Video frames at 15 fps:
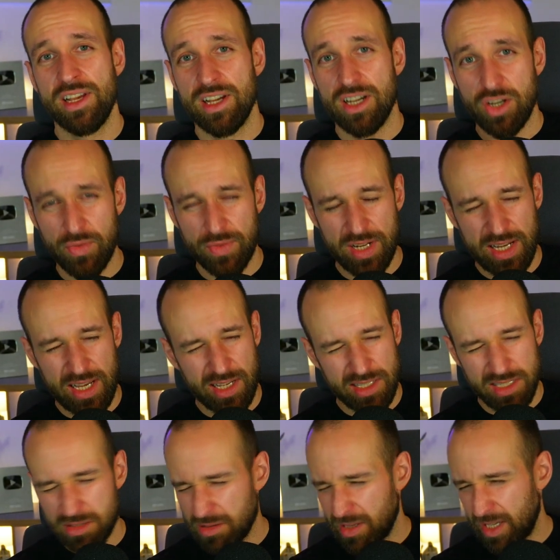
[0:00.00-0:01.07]
over the
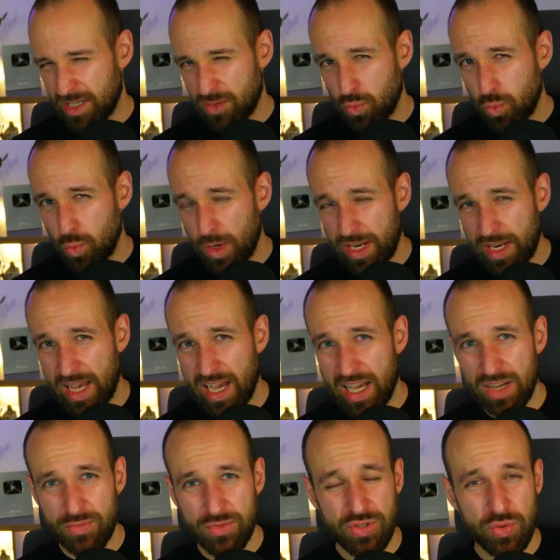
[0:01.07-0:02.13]
next like
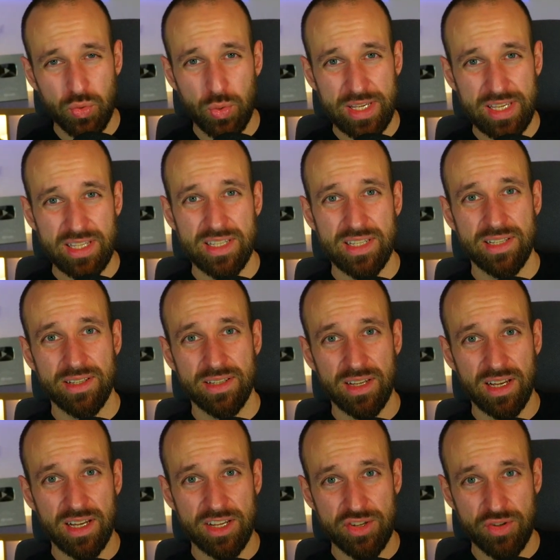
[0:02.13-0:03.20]
1.5, 2 weeks,
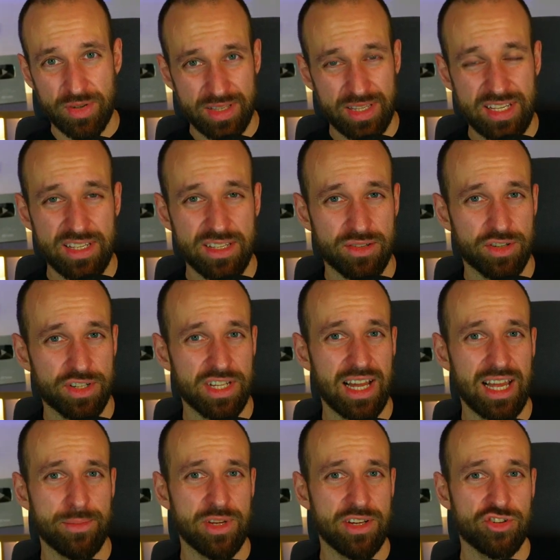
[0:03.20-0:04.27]
during the Easter
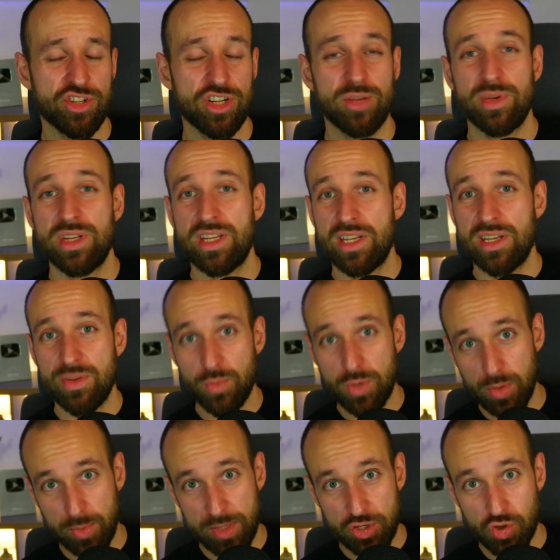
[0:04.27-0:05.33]
time here in Germany,
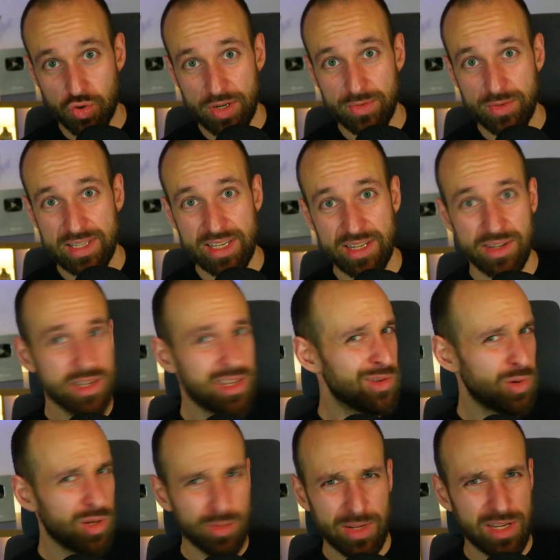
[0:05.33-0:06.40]
we'll be traveling.
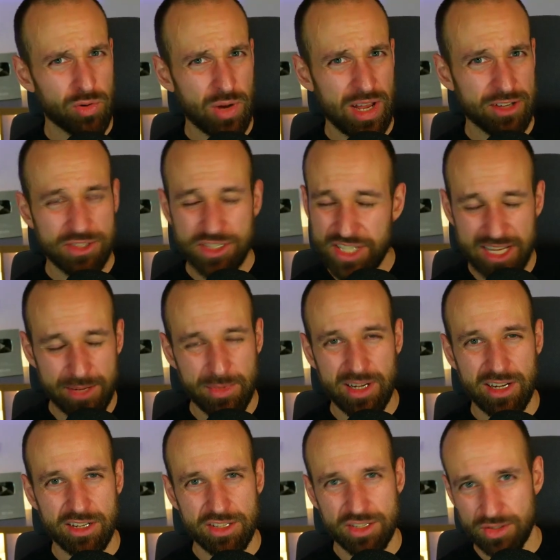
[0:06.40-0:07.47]
We'll be around
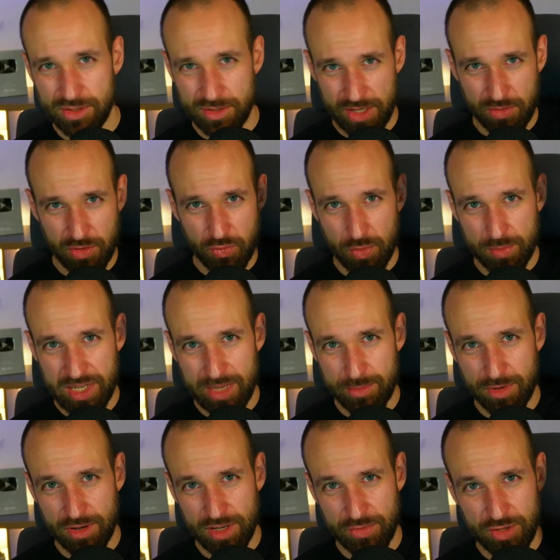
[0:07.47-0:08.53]
Denmark. So if you're from
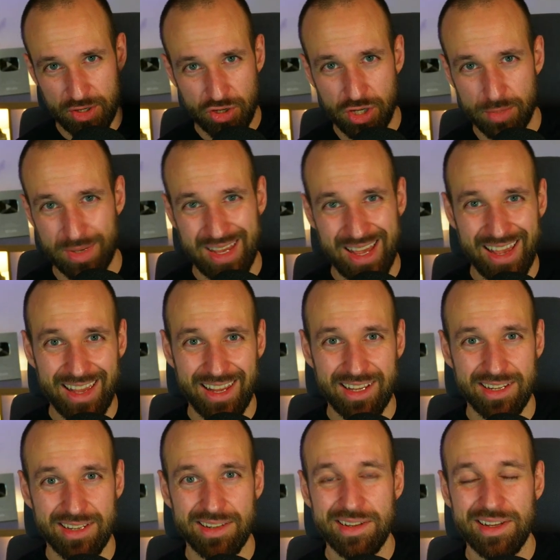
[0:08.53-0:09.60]
Denmark, if you're in
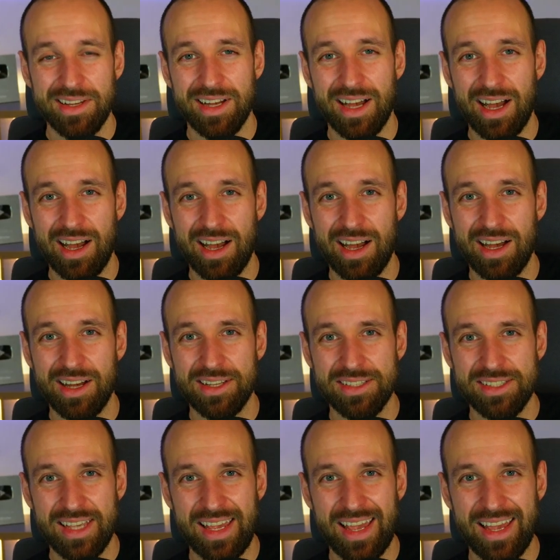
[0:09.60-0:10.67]
Copenhagen,
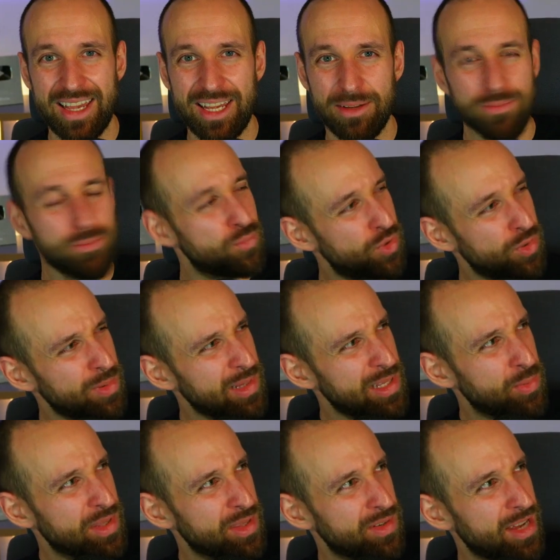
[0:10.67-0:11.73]
say hey. Probably
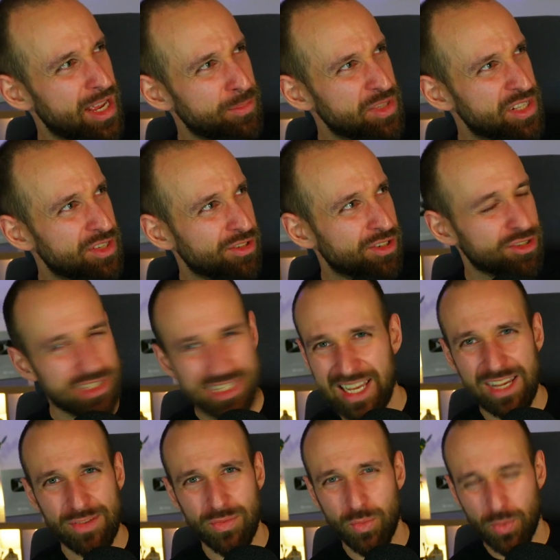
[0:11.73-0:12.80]
when the episode goes
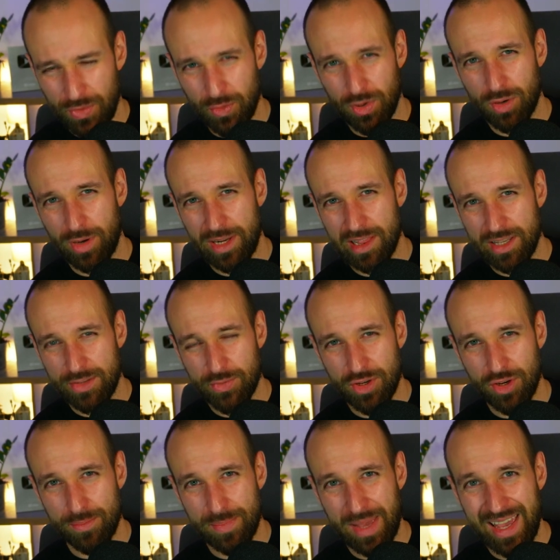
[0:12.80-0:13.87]
live, we've already left
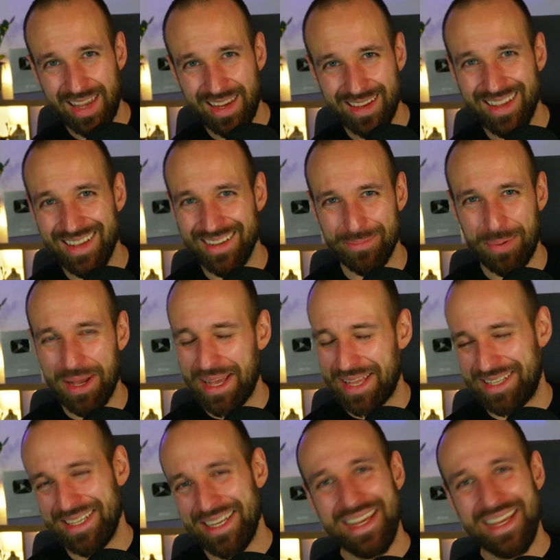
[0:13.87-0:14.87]
Copenhagen. But